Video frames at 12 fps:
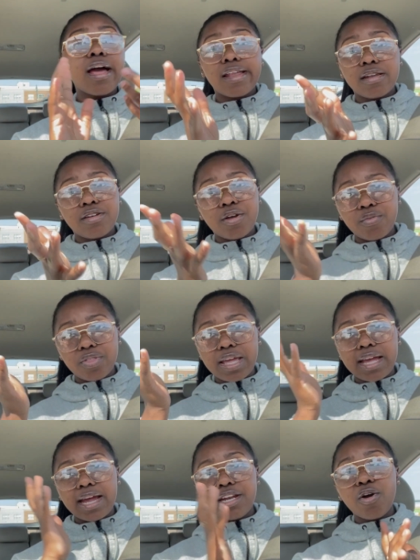
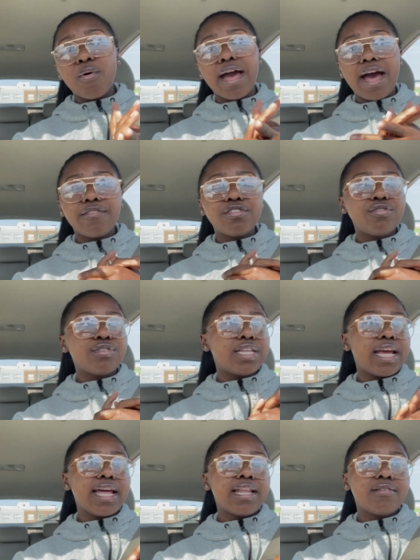know I have to
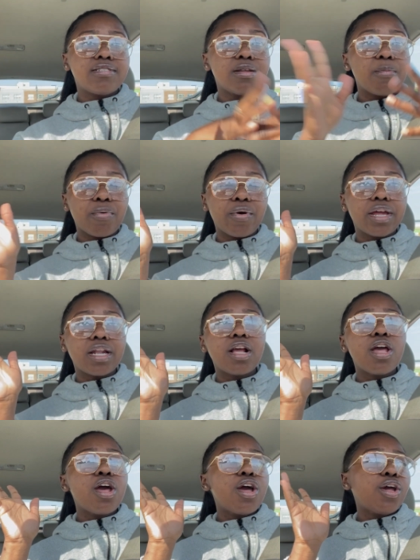today at some point
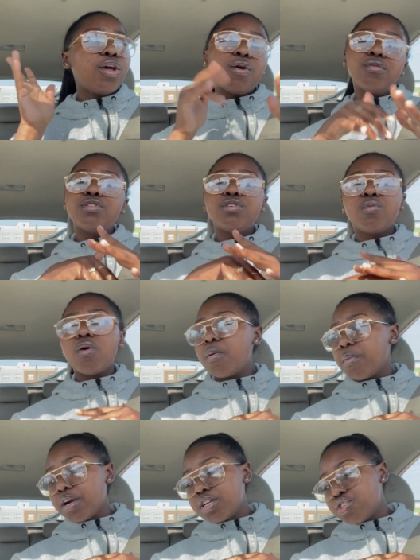go to
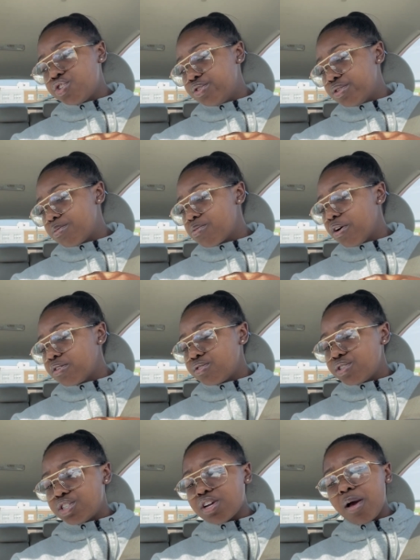Walmart to do some
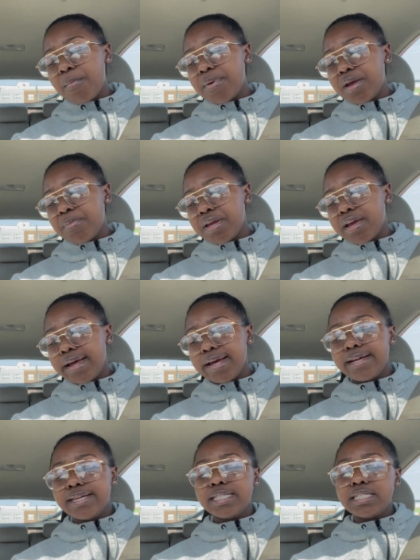grocery shopping
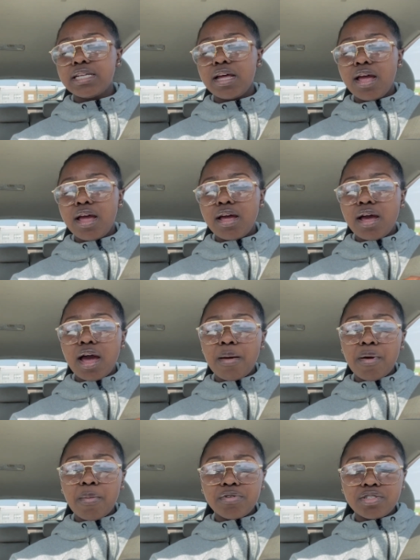because I'm
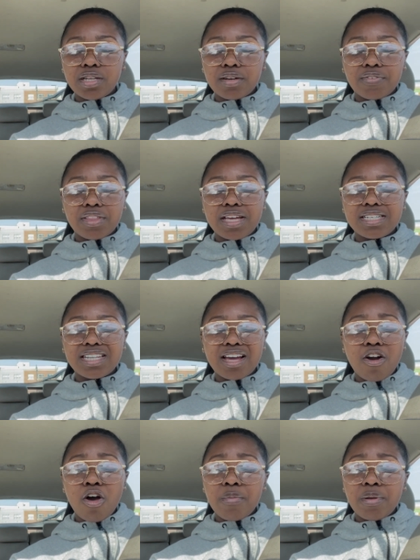almost out of things
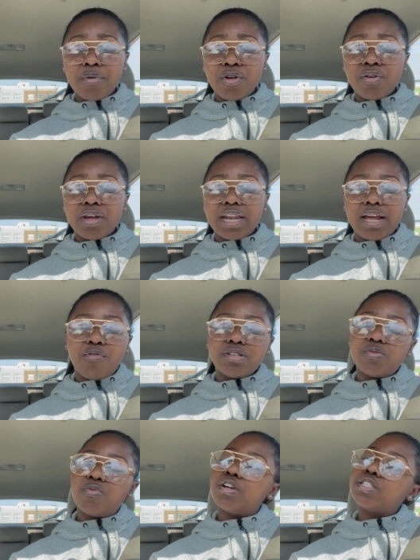like almond milk and I want
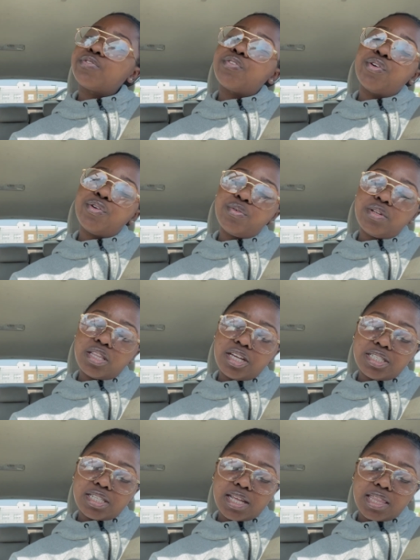some fresh fruit and
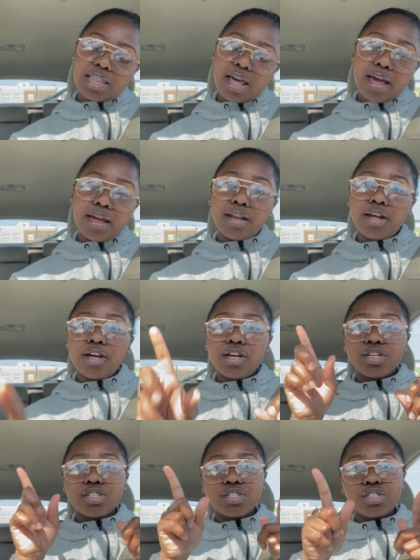things like that.
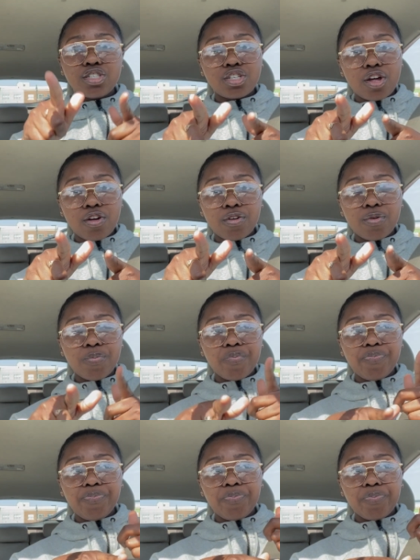So
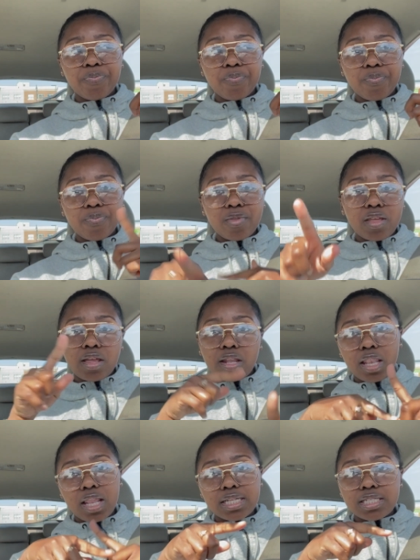
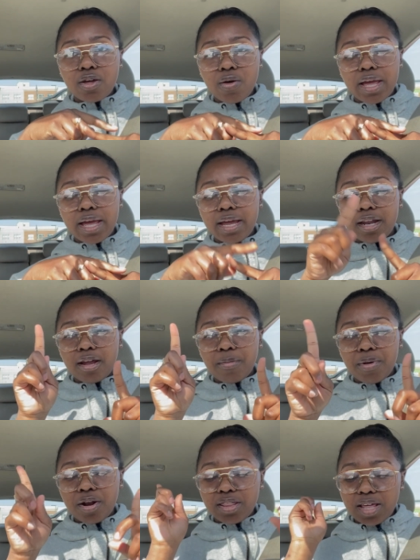let's go ahead,
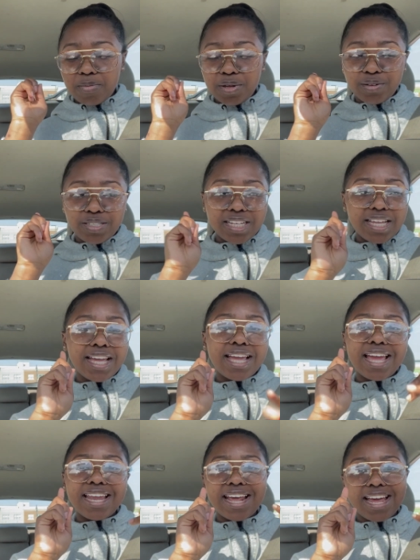put on that music,
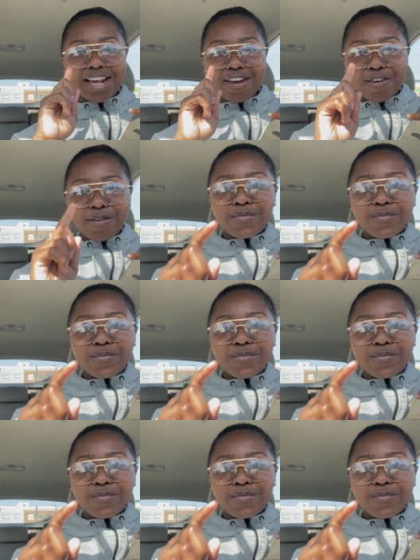and head out.